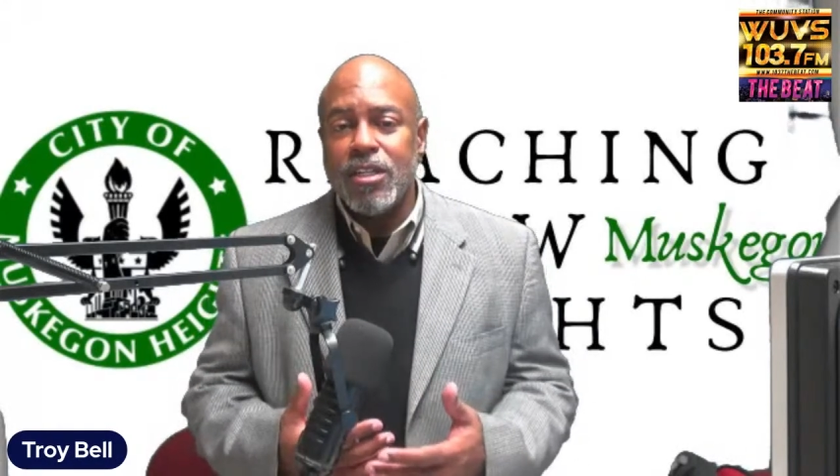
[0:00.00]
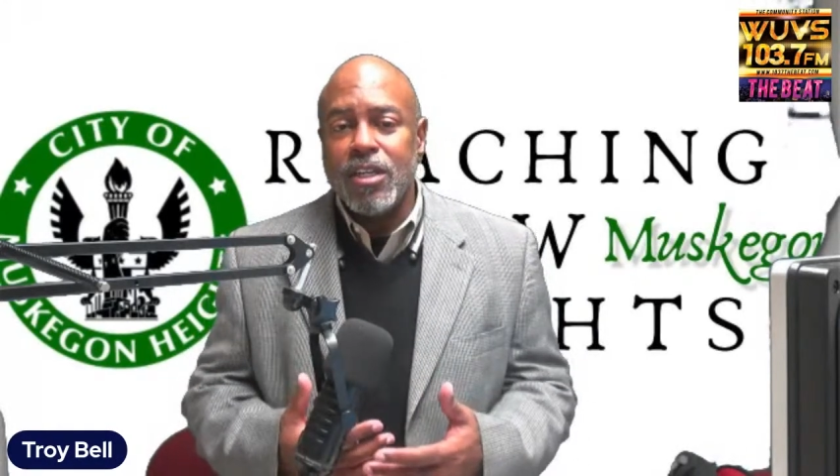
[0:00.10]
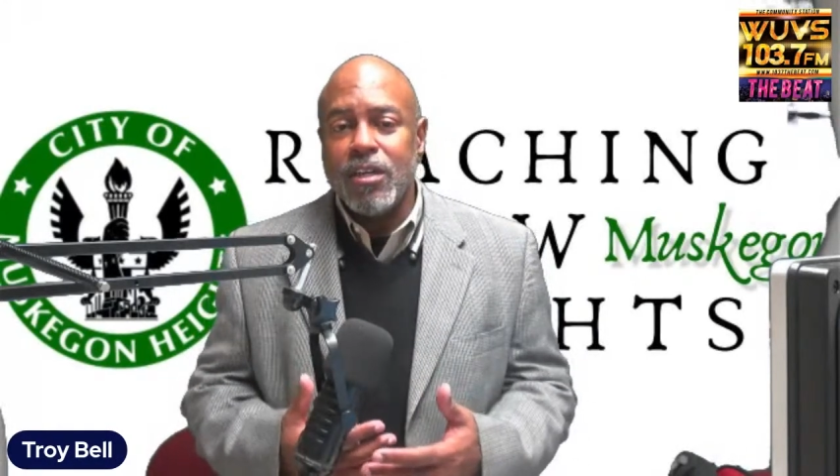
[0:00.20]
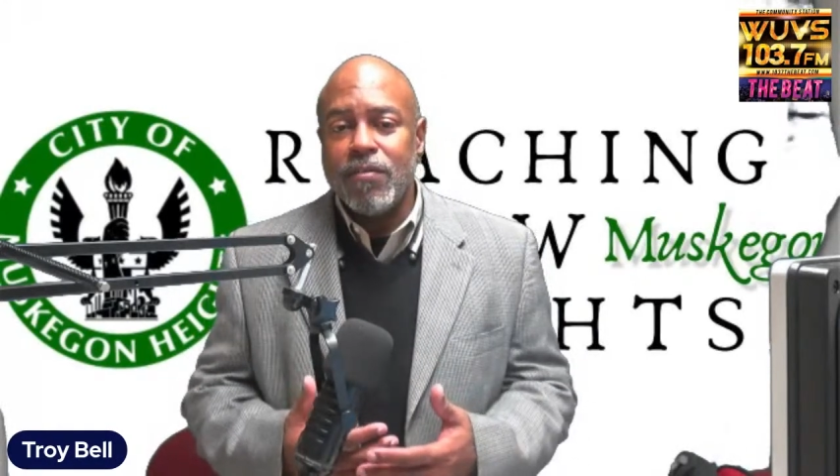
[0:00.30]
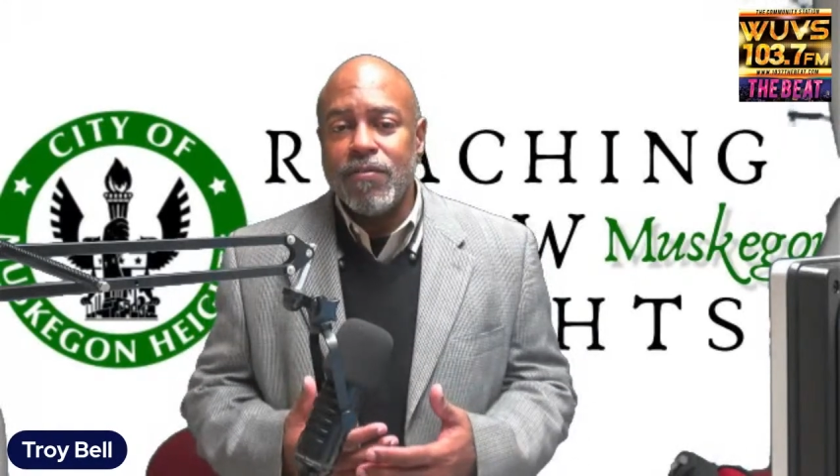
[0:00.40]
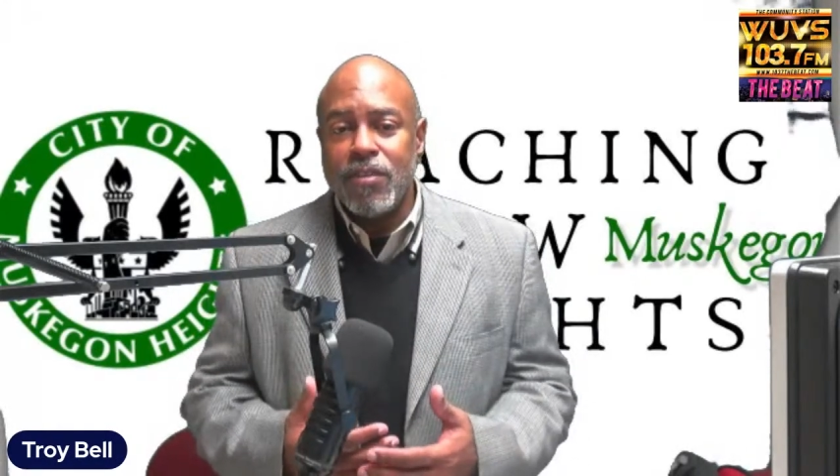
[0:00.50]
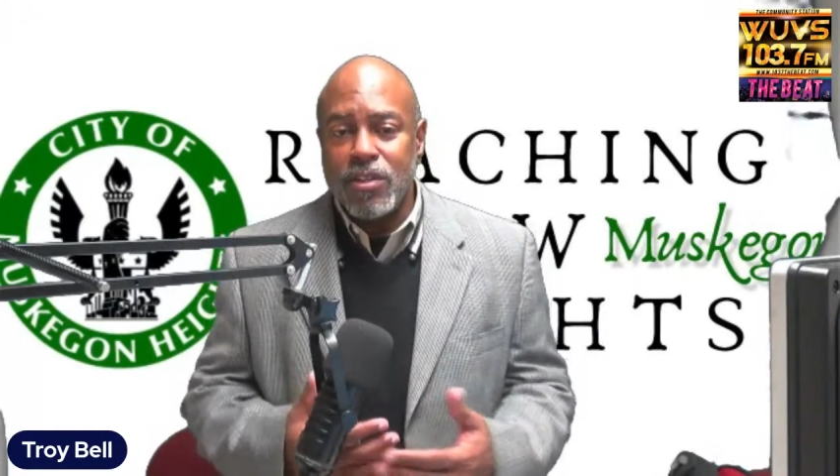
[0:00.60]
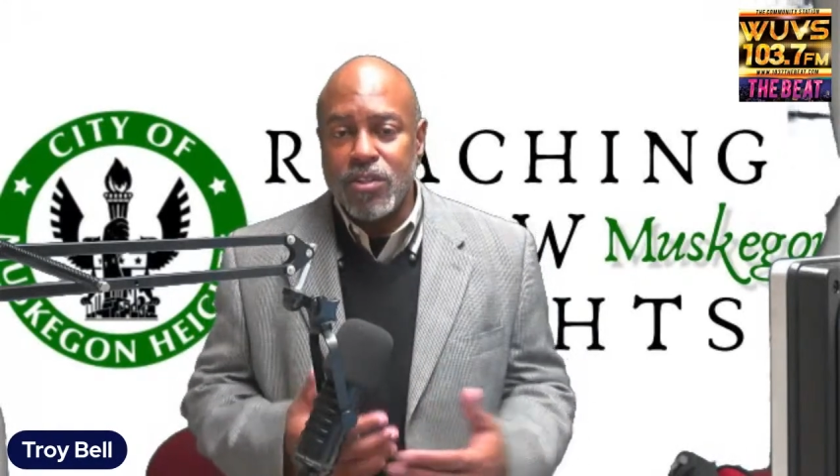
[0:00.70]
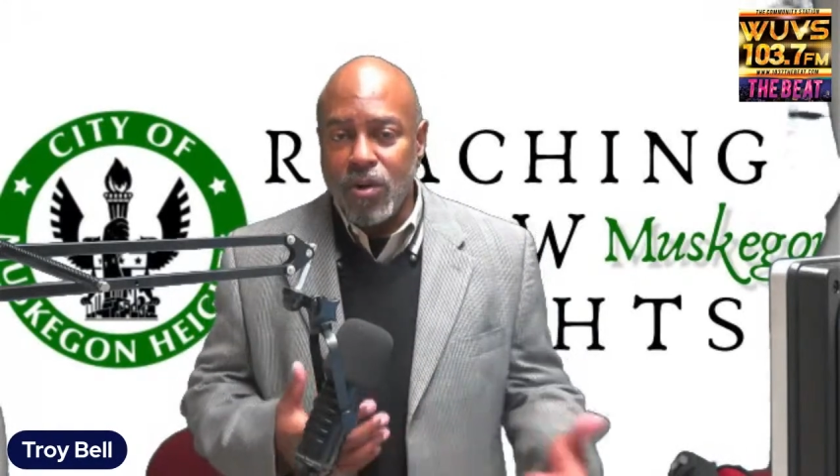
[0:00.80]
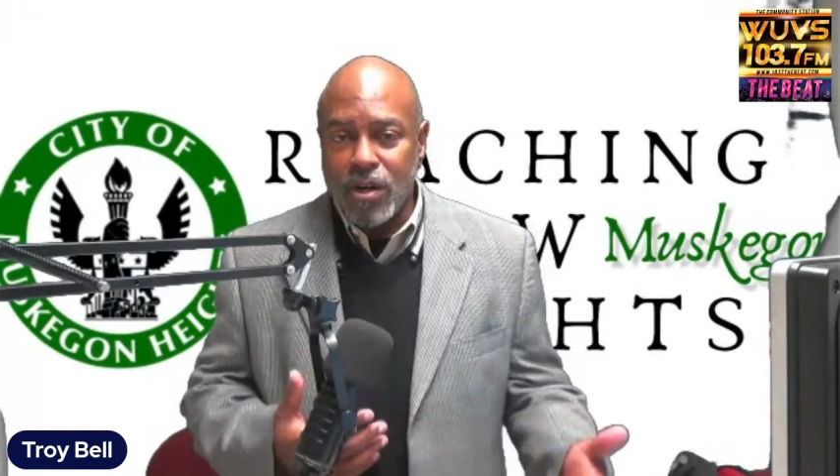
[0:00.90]
if there's
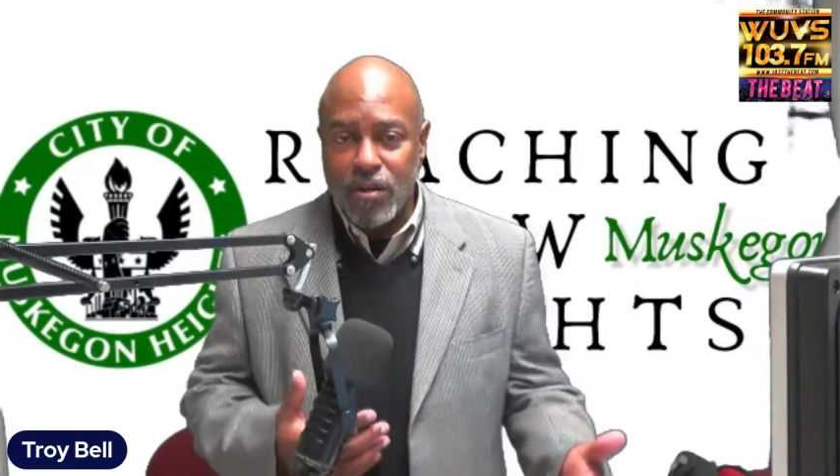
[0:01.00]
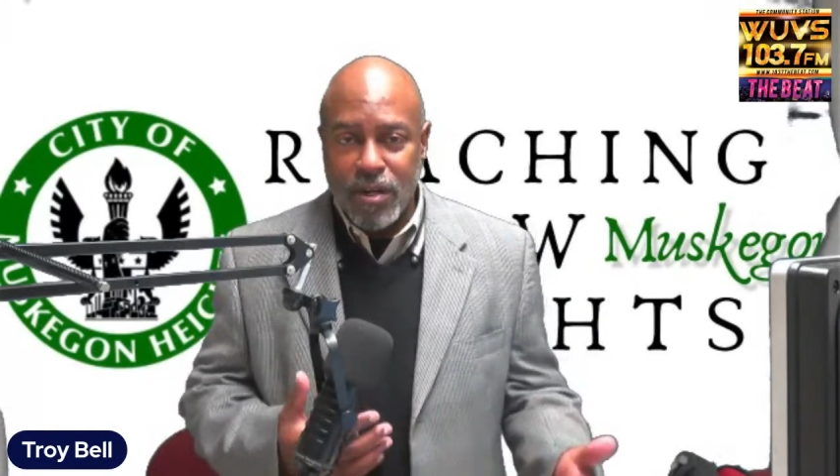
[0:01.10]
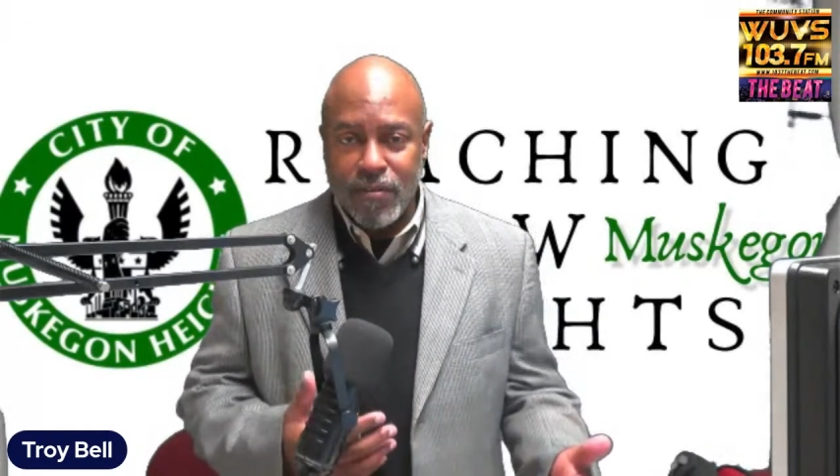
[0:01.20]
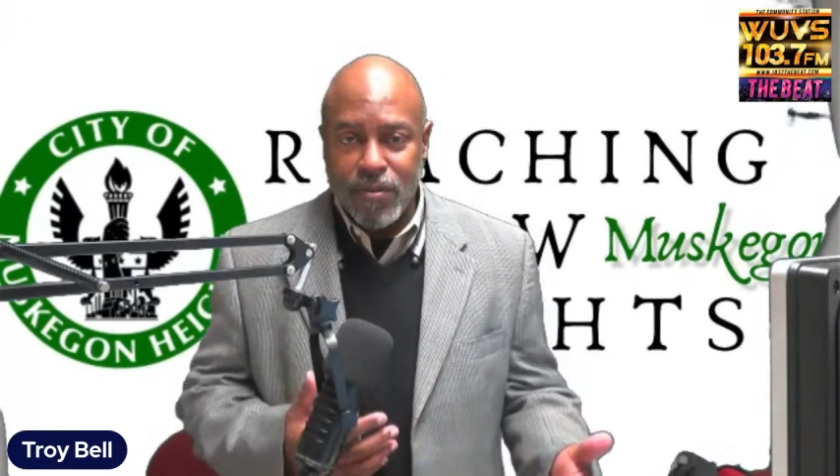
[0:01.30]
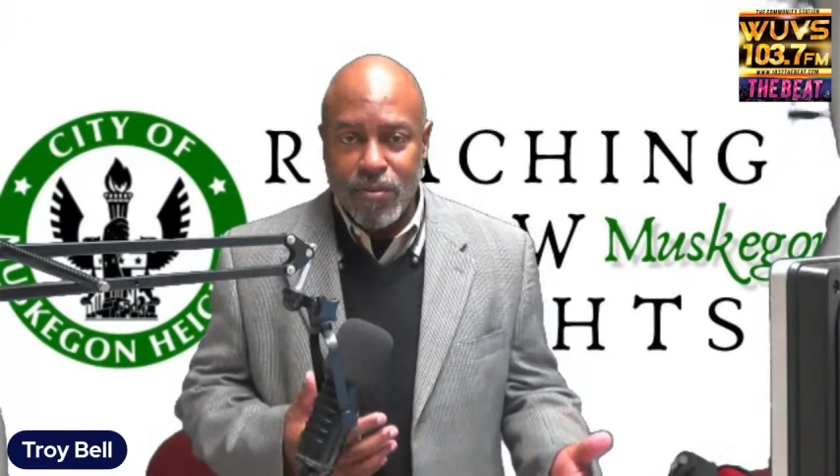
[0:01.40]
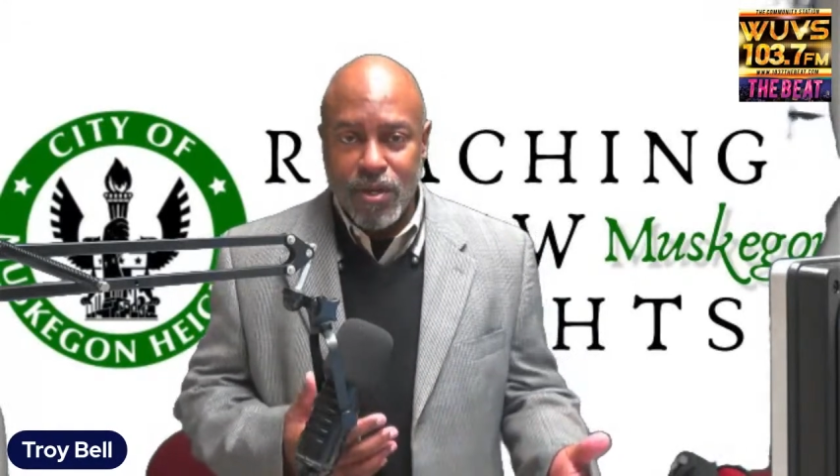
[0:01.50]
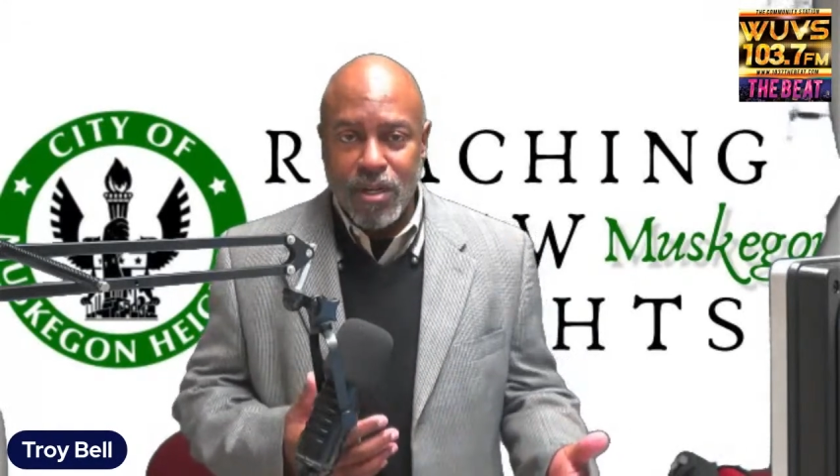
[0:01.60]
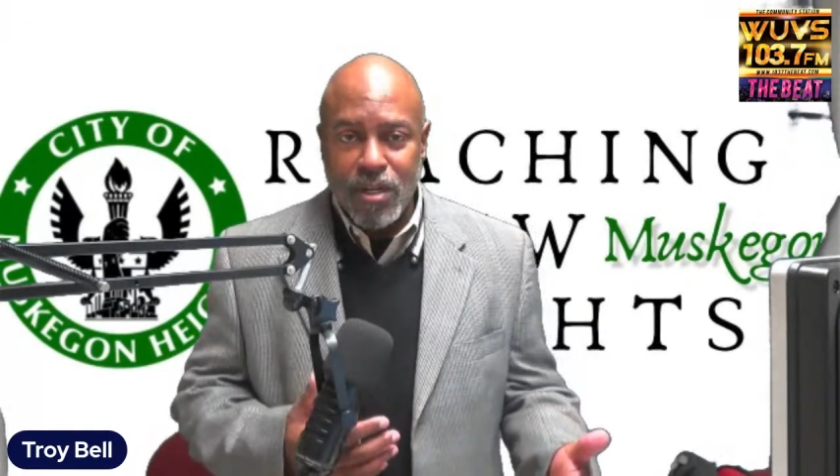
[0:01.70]
water everywhere.